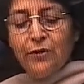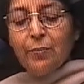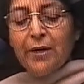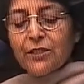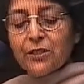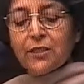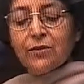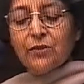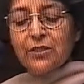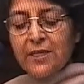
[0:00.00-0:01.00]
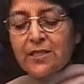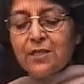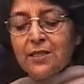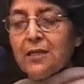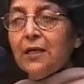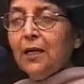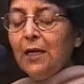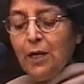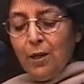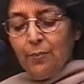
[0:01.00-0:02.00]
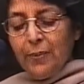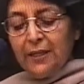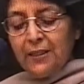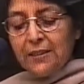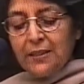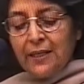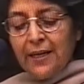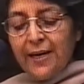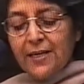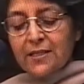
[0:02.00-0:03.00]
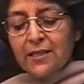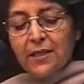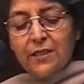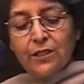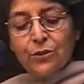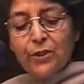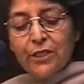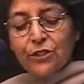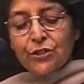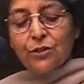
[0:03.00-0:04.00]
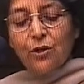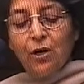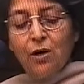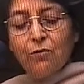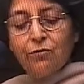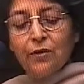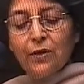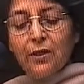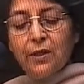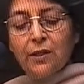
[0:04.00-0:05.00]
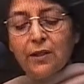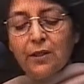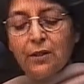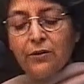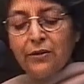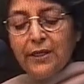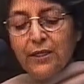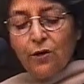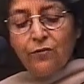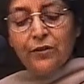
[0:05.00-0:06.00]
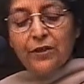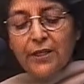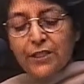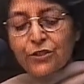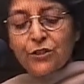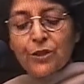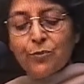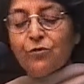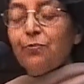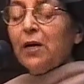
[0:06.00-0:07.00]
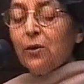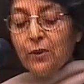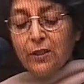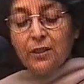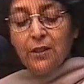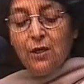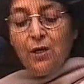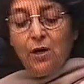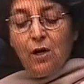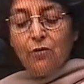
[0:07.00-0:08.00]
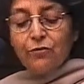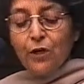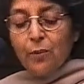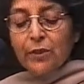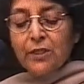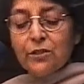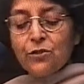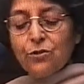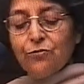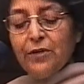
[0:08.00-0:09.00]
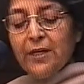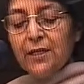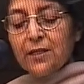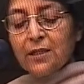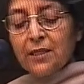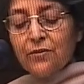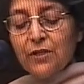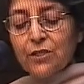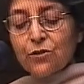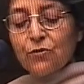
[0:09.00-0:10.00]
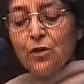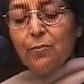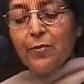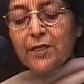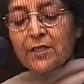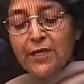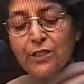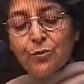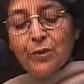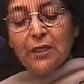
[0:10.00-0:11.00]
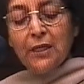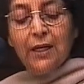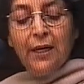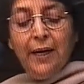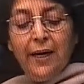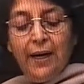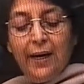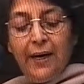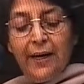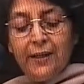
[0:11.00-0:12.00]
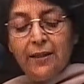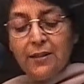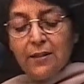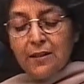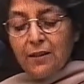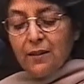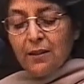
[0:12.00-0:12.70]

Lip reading: imaginative necessity, but as an articulation of a relationship of power, of dominance, of varying degrees of complex hegemony, and